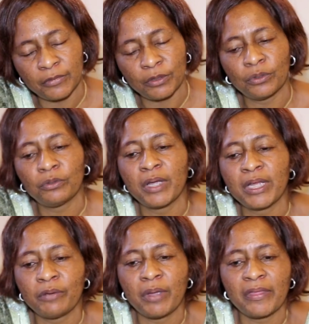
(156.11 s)
you know,
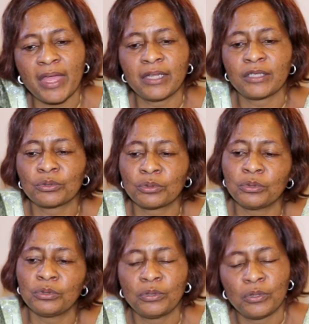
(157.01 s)
when they were there in the
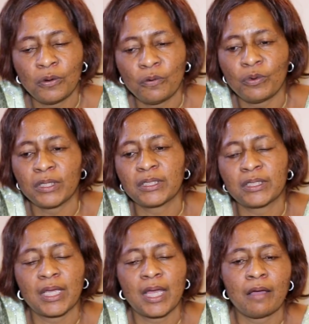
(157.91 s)
school
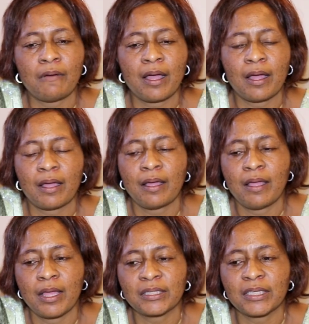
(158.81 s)
with our
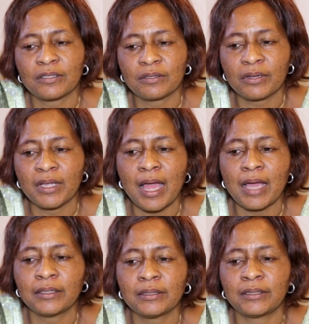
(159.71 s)
SS3,
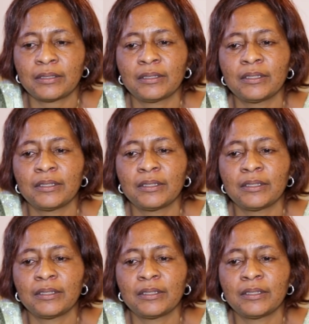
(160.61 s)
and